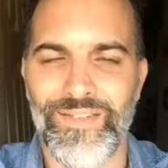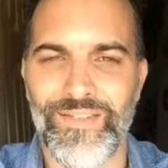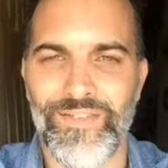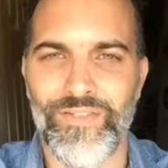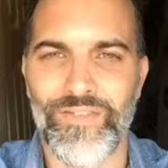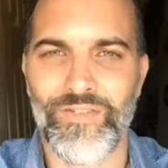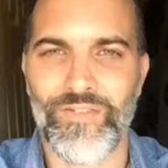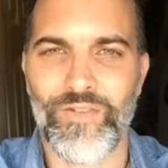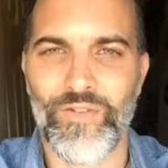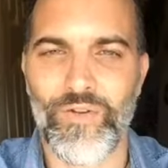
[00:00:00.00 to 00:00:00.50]

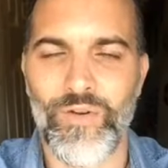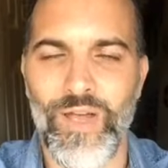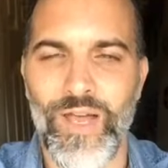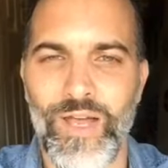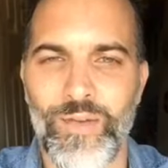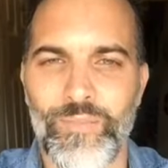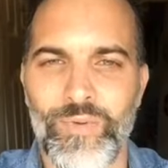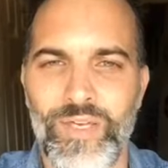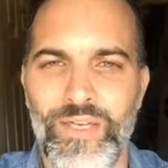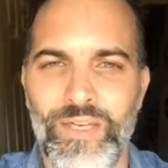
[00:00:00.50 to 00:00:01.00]
so
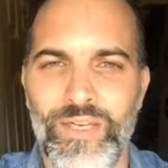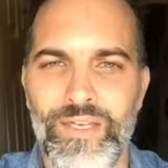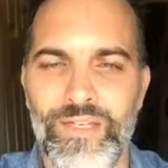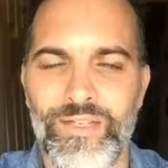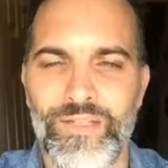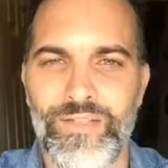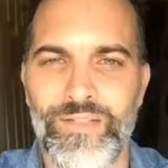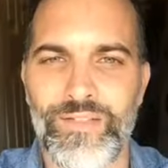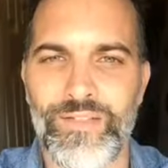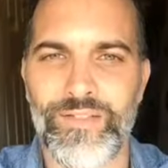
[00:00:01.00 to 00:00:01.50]
happy
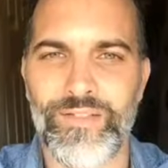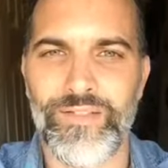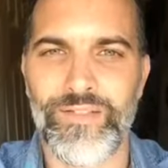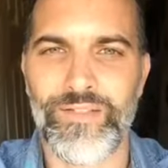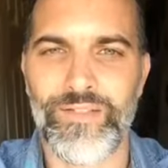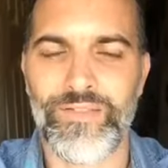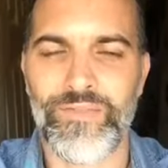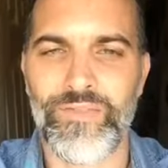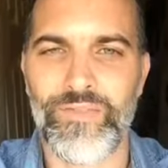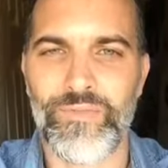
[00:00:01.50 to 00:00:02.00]

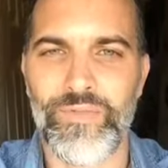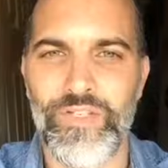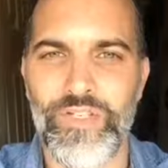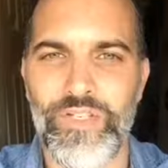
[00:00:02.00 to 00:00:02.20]
to be